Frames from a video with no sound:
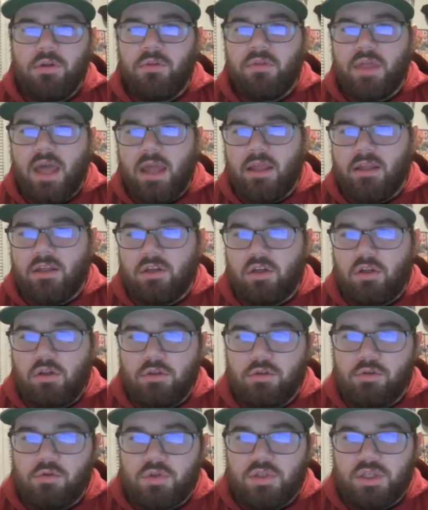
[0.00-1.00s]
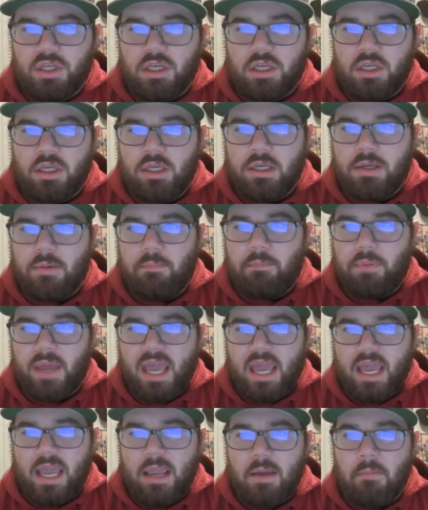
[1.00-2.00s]
and that includes
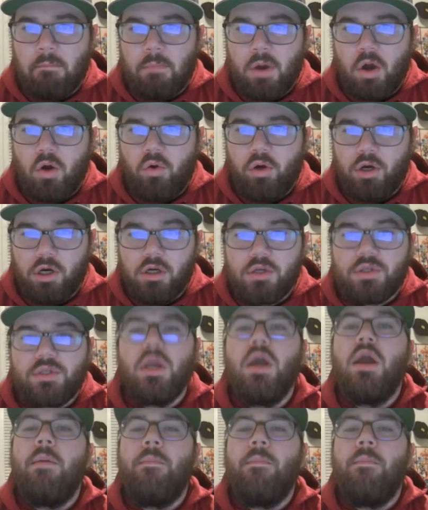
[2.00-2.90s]
eBay Motors.